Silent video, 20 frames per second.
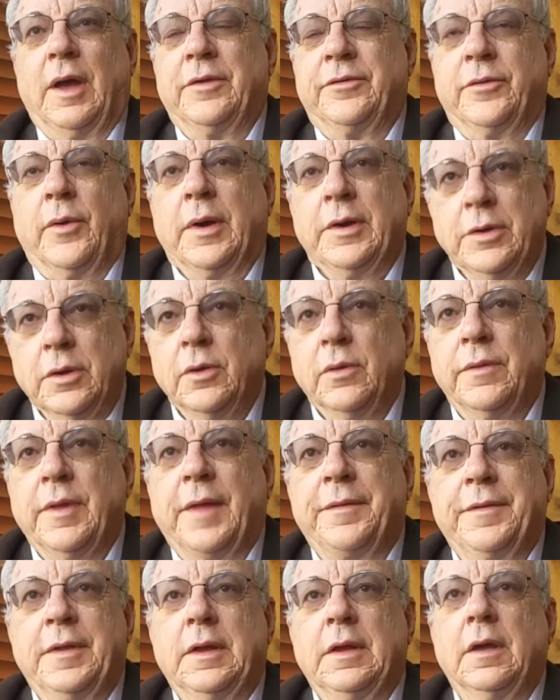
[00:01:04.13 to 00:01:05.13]
I, so I knew
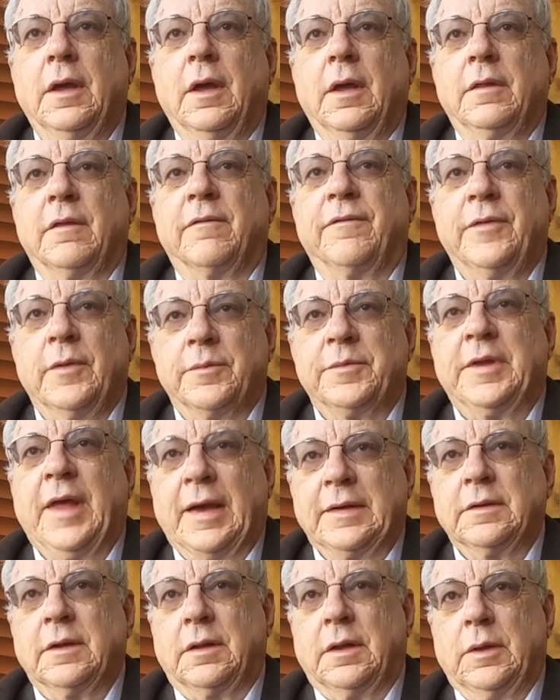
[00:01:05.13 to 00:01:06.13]
that the, the film
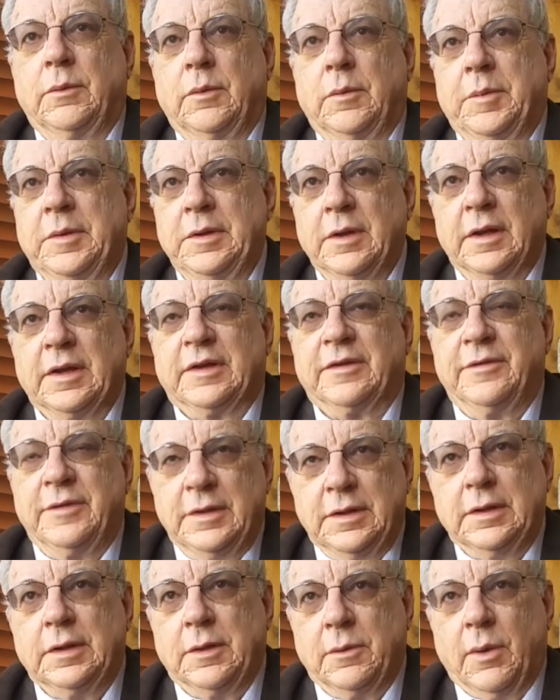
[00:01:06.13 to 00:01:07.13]
technically would be done
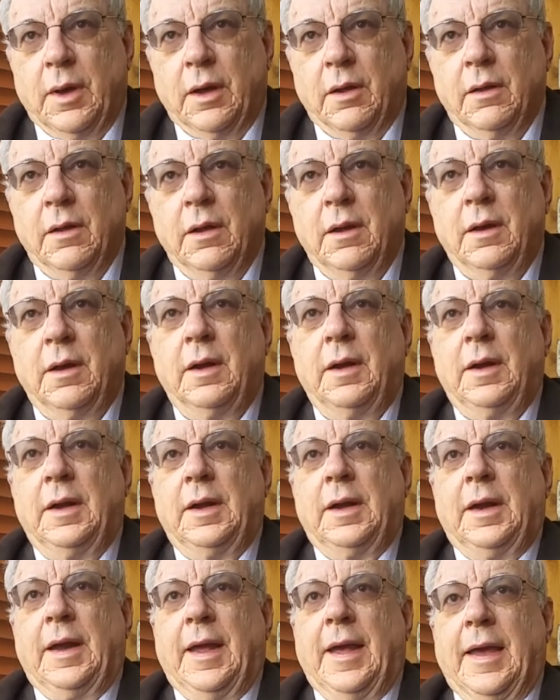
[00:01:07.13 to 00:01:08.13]
exceedingly well.
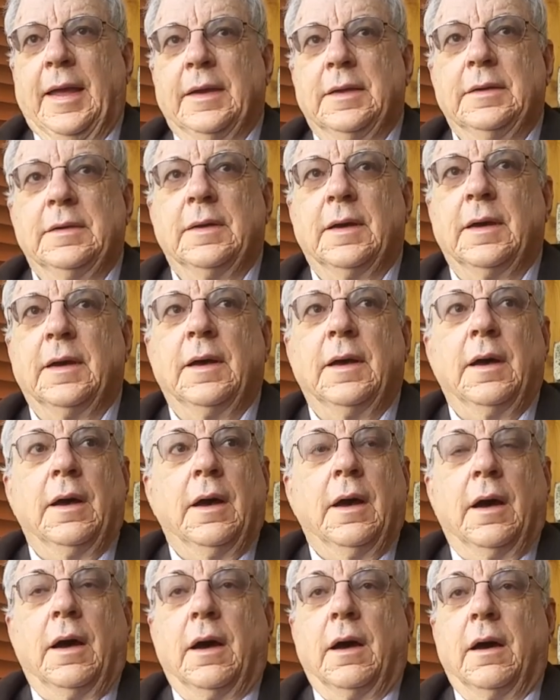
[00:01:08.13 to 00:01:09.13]
And uh,
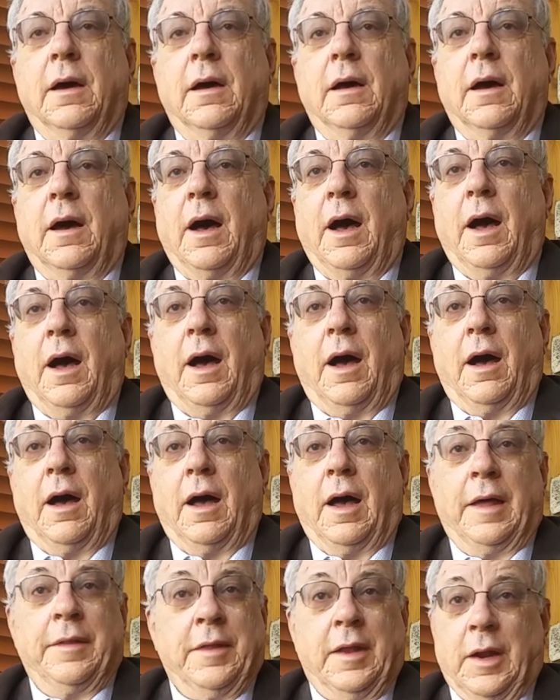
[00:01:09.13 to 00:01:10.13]
uh,
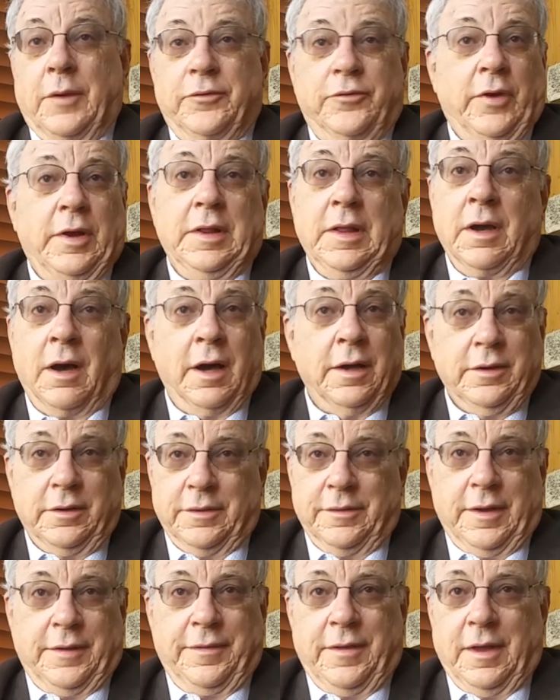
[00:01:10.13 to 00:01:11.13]
and then I was greatly
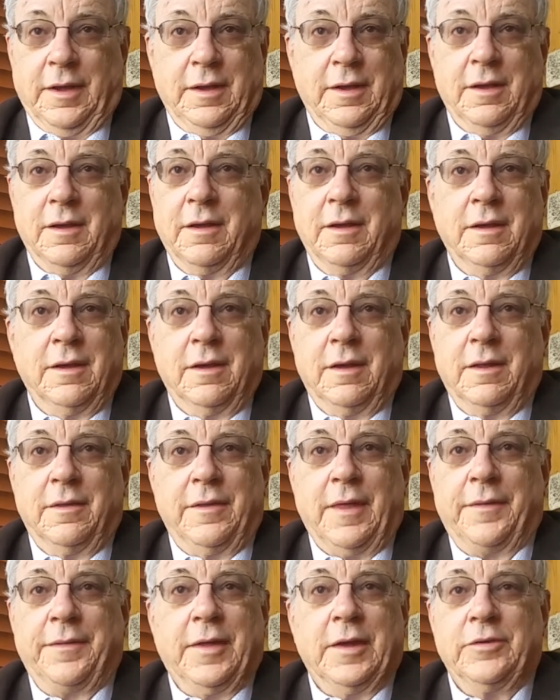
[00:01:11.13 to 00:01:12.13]
honored that they
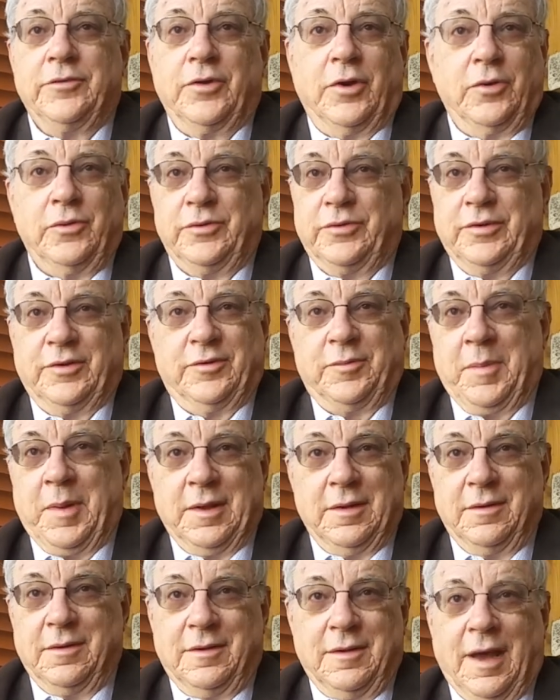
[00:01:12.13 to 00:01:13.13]
that they chose to
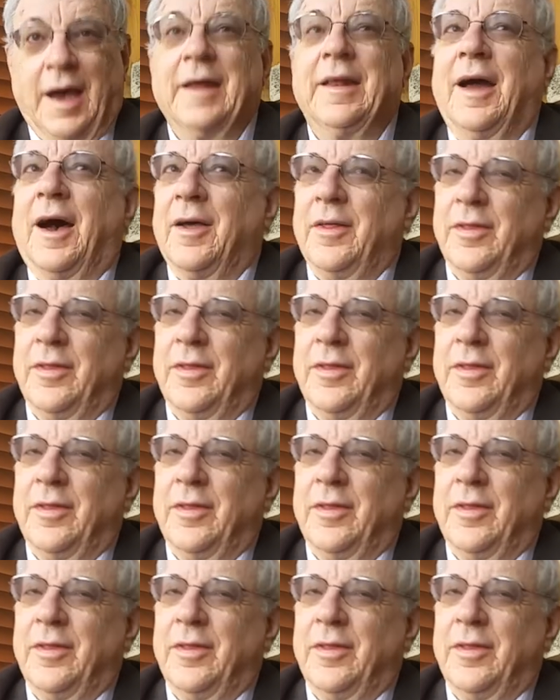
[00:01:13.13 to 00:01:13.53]
spend I,